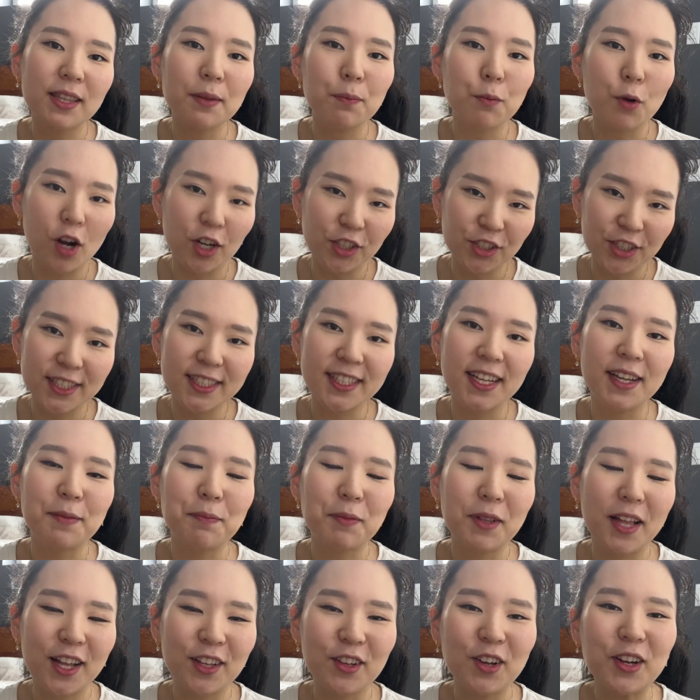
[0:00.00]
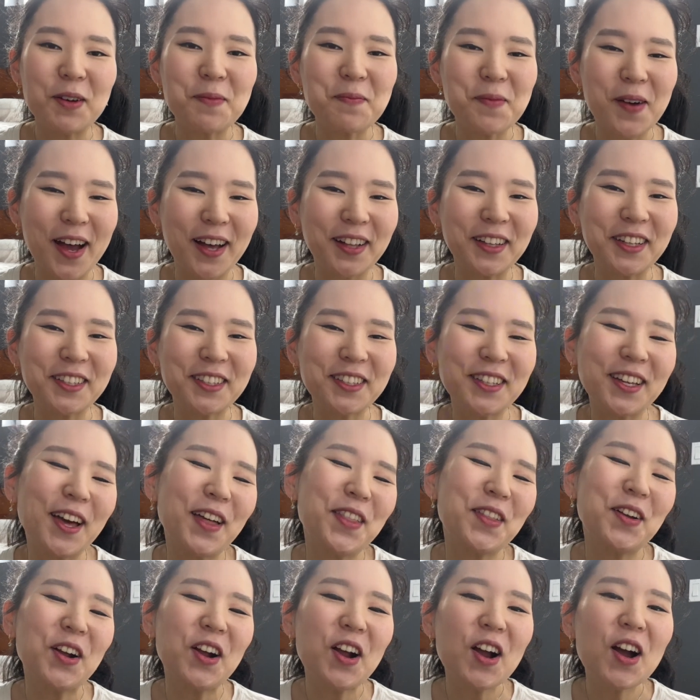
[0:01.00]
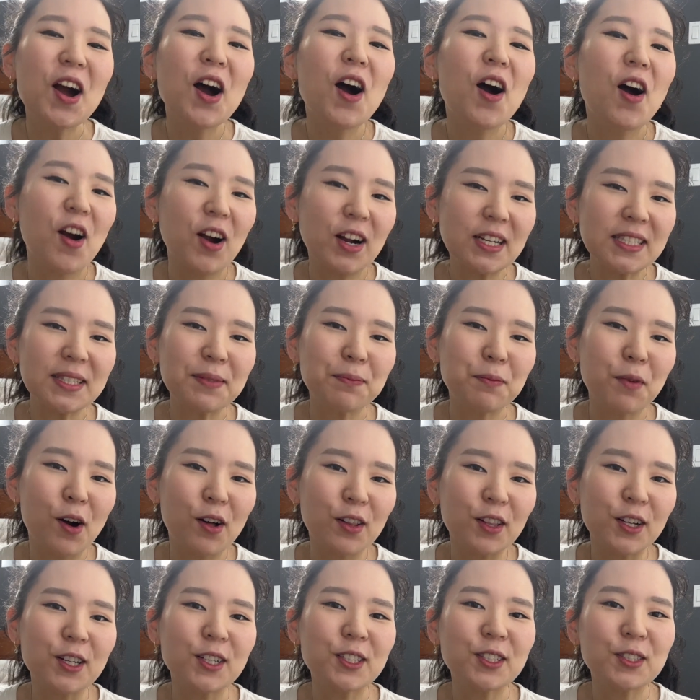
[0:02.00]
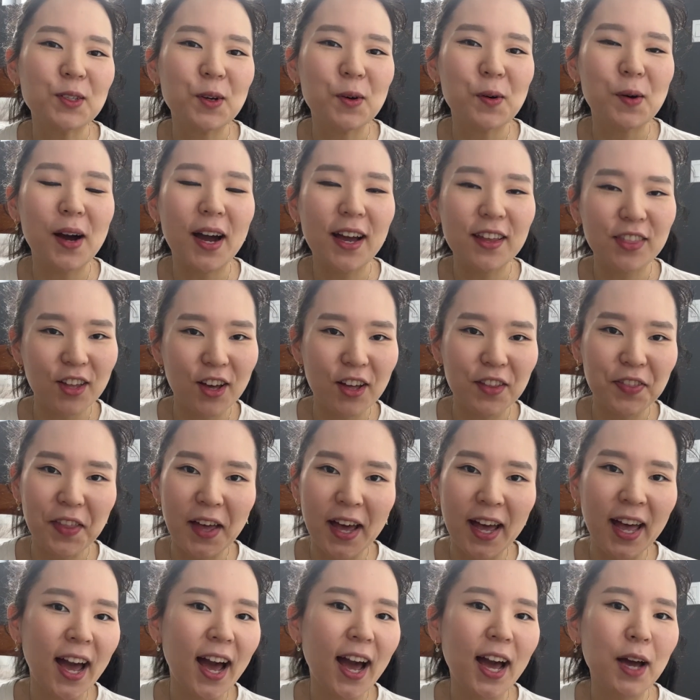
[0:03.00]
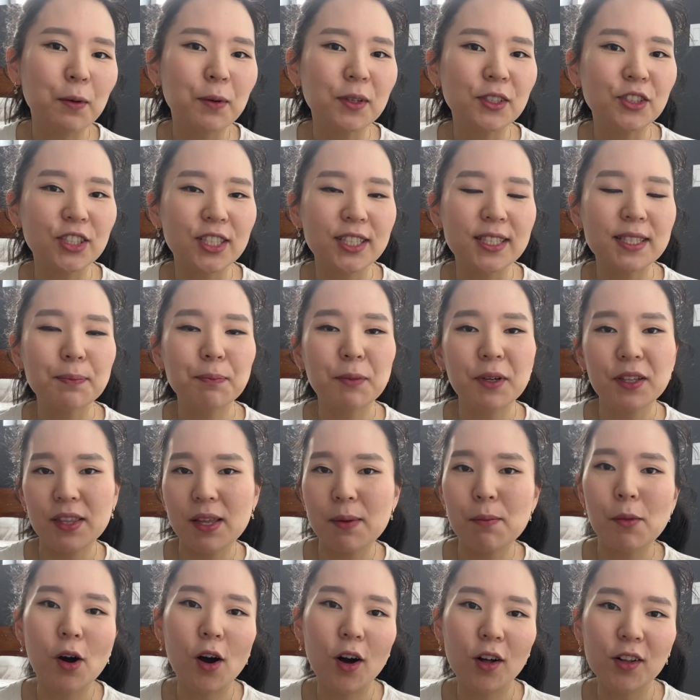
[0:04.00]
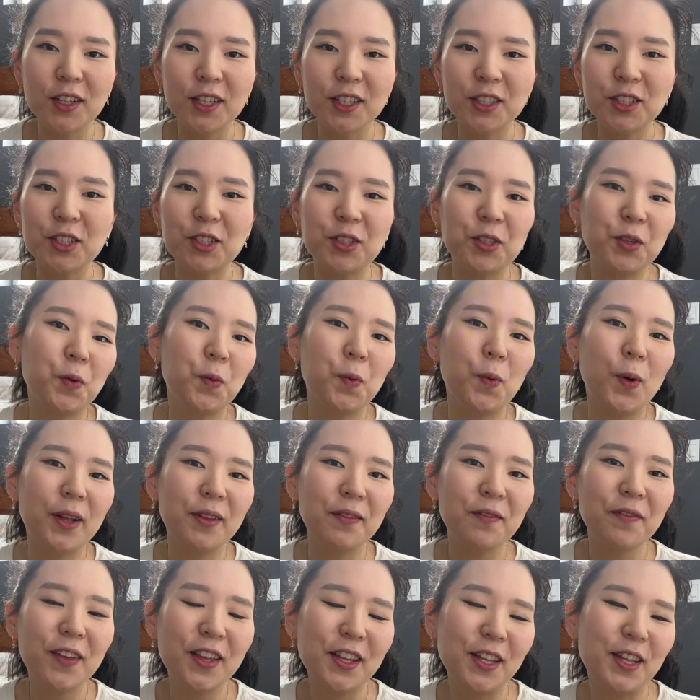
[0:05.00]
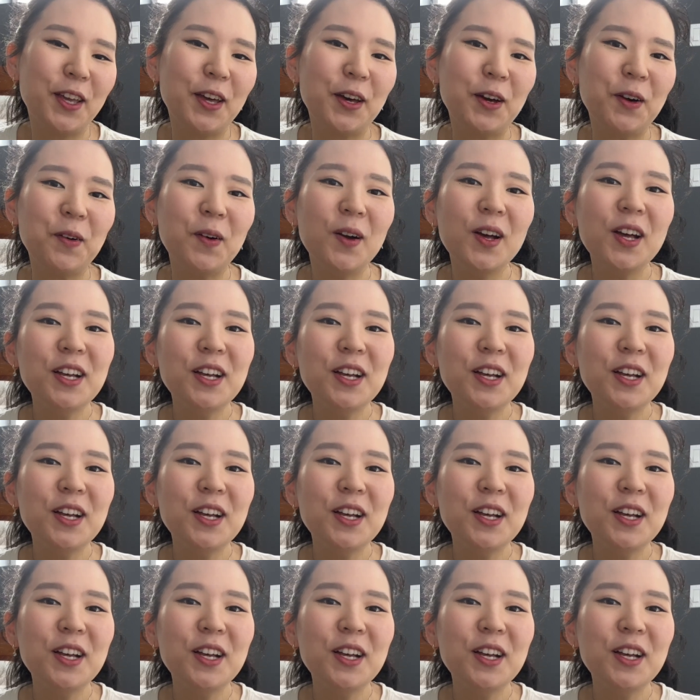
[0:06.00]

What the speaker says: The projects I plan on compiling together are smaller, so I thought that I would just put them all into one video